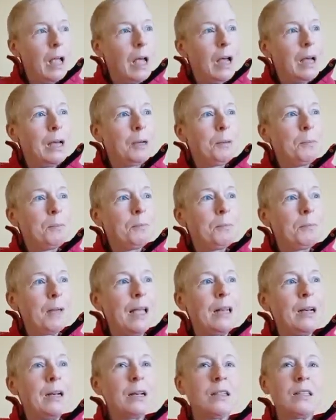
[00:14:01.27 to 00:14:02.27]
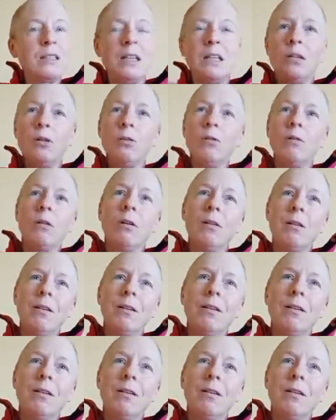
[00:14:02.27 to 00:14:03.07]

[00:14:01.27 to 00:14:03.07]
And I said, look,